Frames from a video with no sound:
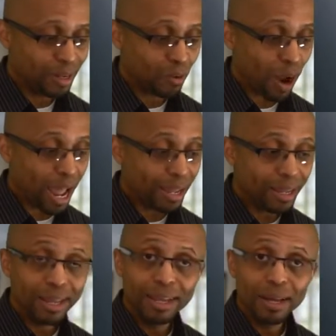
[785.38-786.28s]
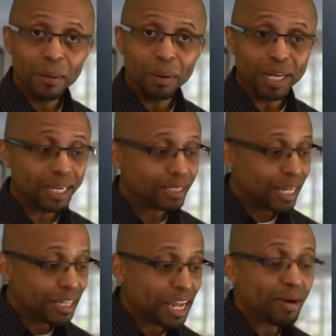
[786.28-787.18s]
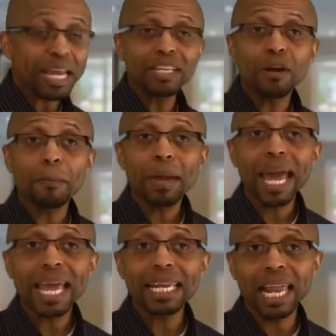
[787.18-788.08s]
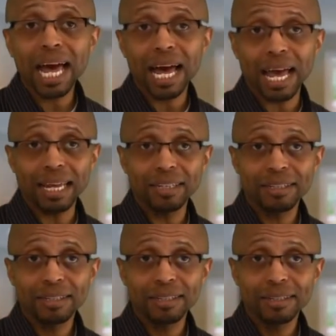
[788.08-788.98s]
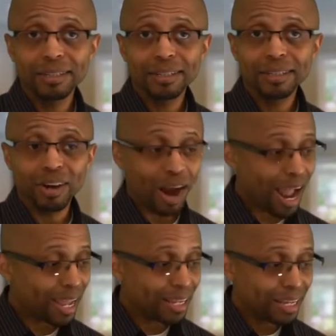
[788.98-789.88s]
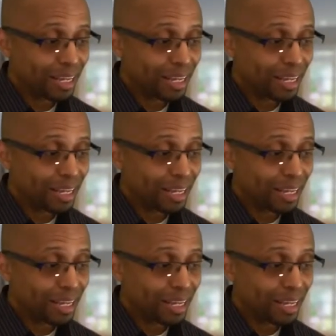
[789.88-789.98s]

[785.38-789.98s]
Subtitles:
right? Because they're in your pay line, right?